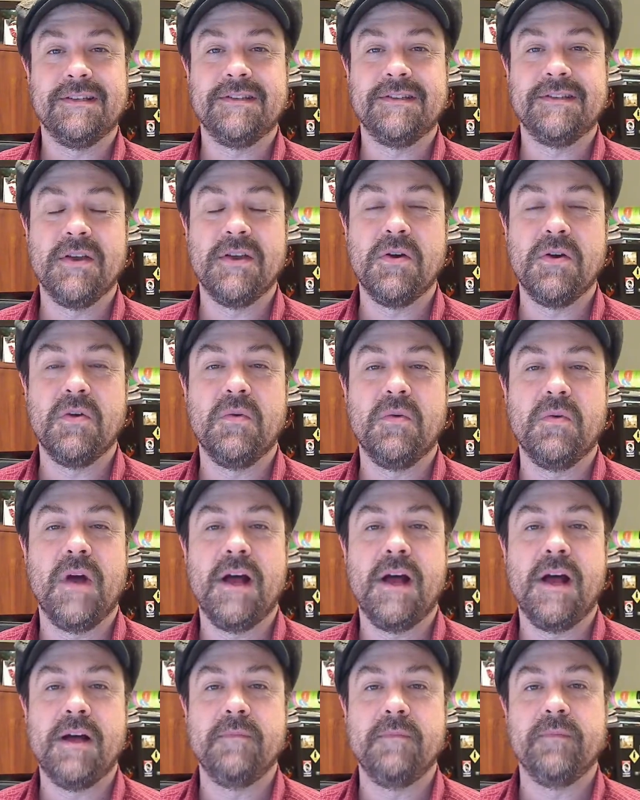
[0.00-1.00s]
So
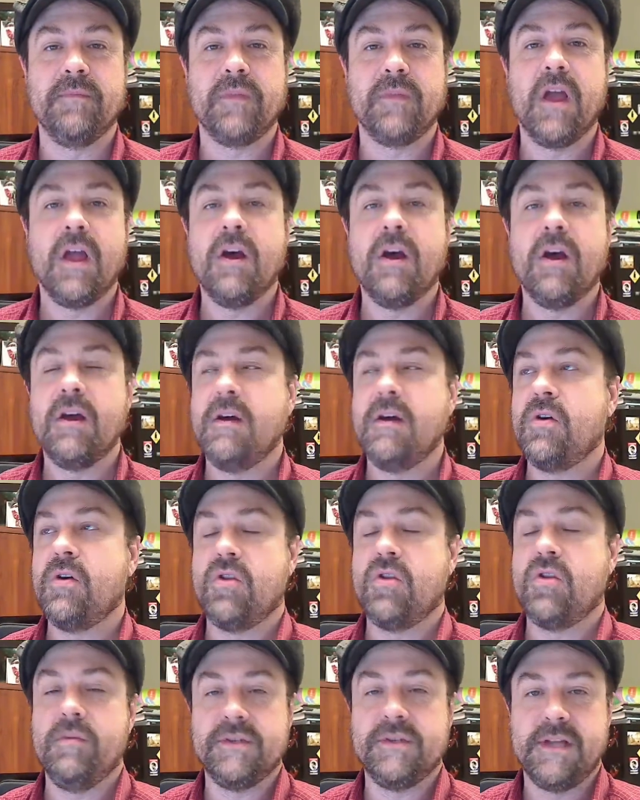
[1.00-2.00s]

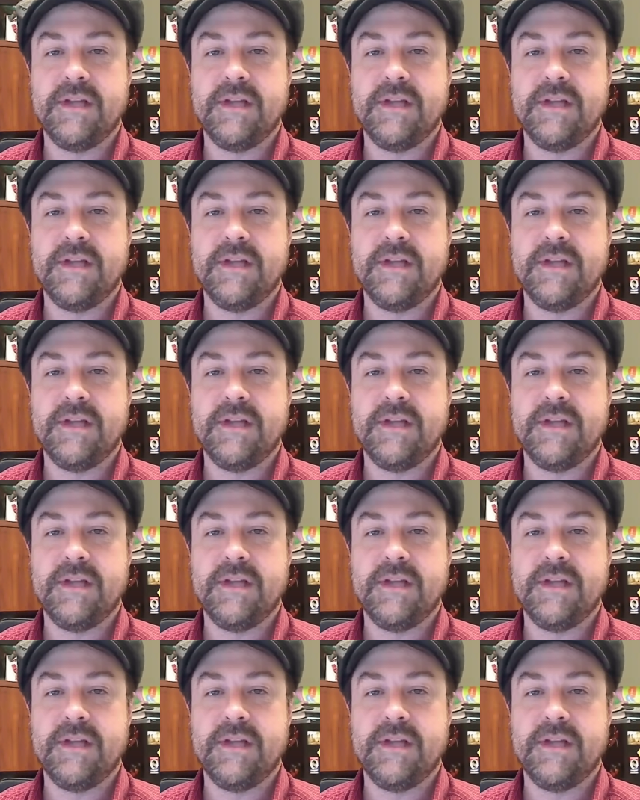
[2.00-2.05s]
Oklahoma